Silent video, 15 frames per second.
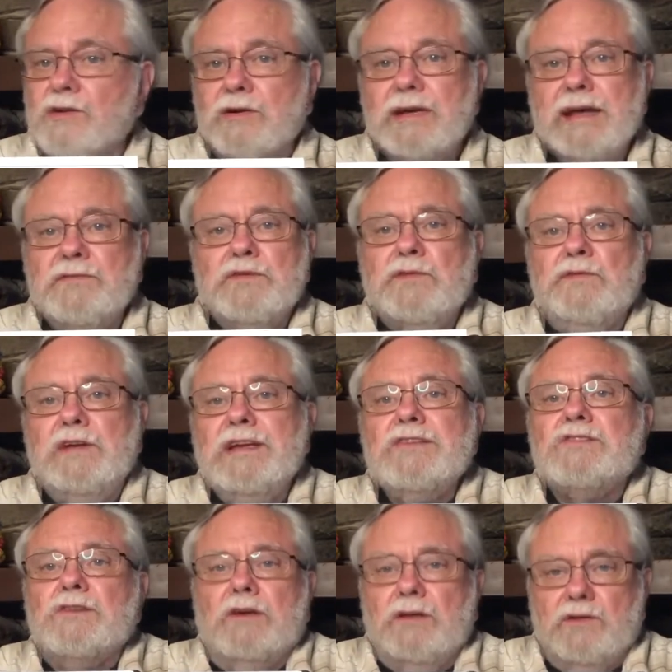don't have to
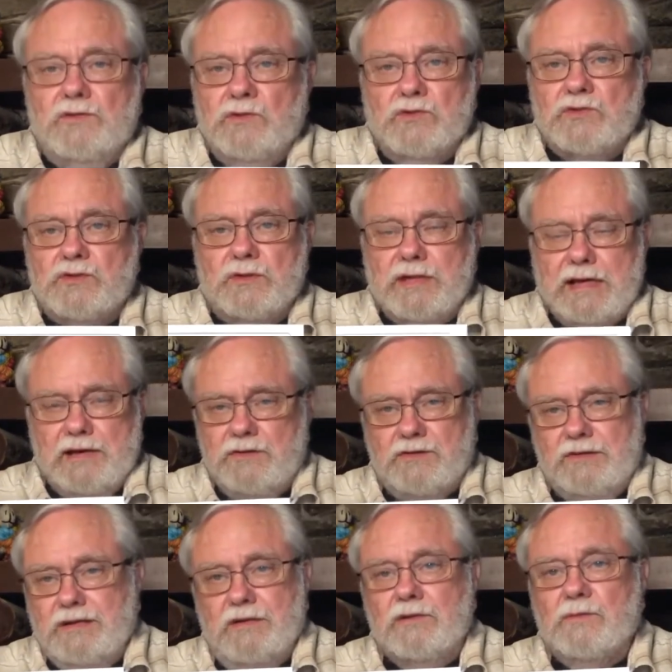face all of those that
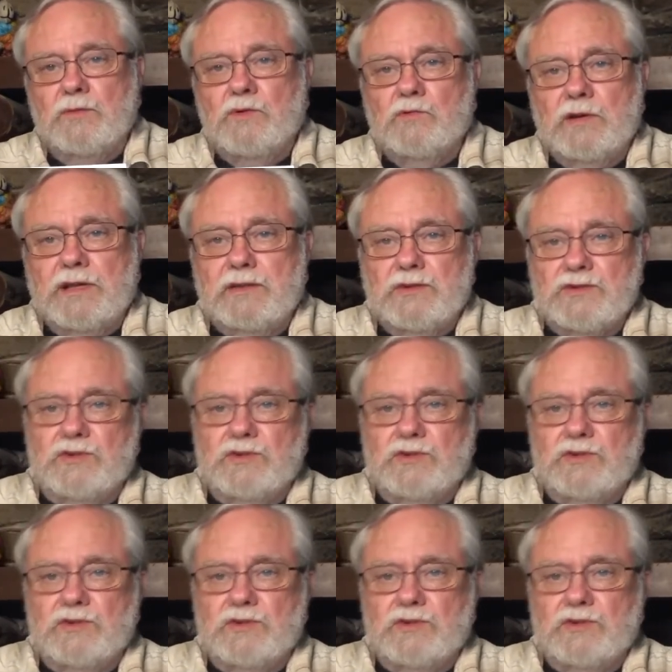terrible weather.